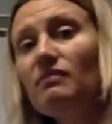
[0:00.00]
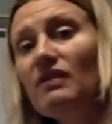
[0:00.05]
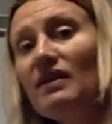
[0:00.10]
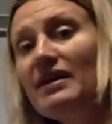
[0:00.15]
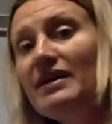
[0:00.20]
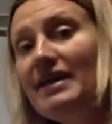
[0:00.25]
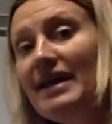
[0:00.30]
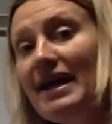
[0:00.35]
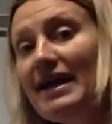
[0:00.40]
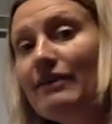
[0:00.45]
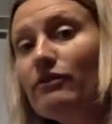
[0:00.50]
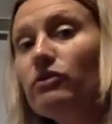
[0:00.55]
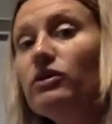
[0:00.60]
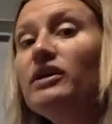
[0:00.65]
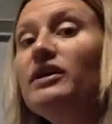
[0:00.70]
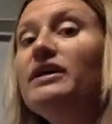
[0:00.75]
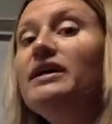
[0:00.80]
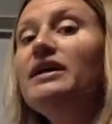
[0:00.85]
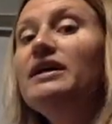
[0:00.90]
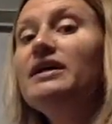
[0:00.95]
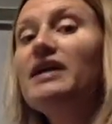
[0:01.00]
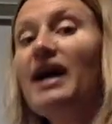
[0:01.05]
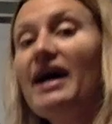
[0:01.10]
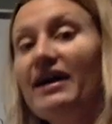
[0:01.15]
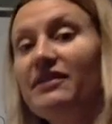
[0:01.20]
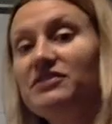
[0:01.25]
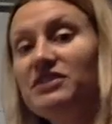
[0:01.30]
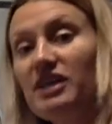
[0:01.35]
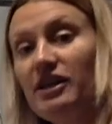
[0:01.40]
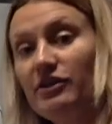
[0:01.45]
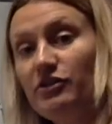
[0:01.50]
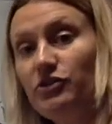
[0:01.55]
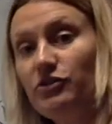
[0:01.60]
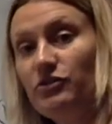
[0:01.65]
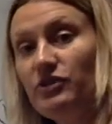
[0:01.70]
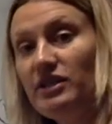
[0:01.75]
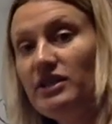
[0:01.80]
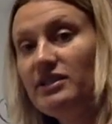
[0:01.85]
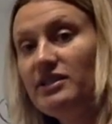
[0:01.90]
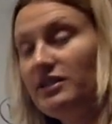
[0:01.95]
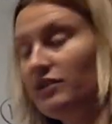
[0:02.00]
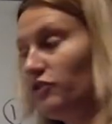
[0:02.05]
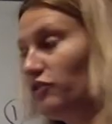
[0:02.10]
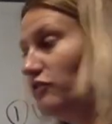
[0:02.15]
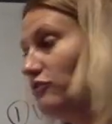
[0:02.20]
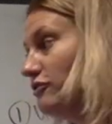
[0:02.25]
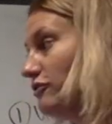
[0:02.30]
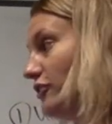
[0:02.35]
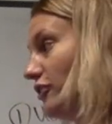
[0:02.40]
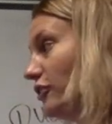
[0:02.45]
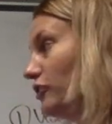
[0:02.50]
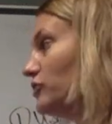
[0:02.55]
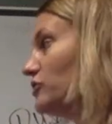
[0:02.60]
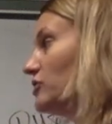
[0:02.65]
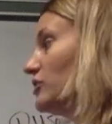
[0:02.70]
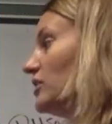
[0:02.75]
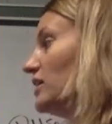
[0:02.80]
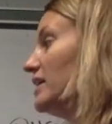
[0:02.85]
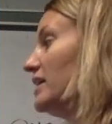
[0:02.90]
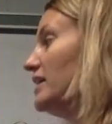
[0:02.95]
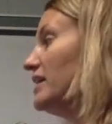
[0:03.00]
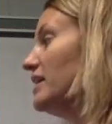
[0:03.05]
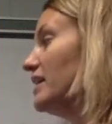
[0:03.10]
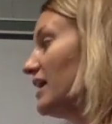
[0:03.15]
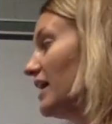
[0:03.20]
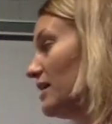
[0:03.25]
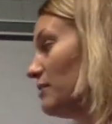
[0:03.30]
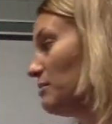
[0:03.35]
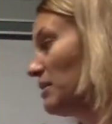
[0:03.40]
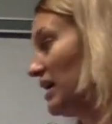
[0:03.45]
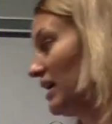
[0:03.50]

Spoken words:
Now, I have to undo the addition first, and my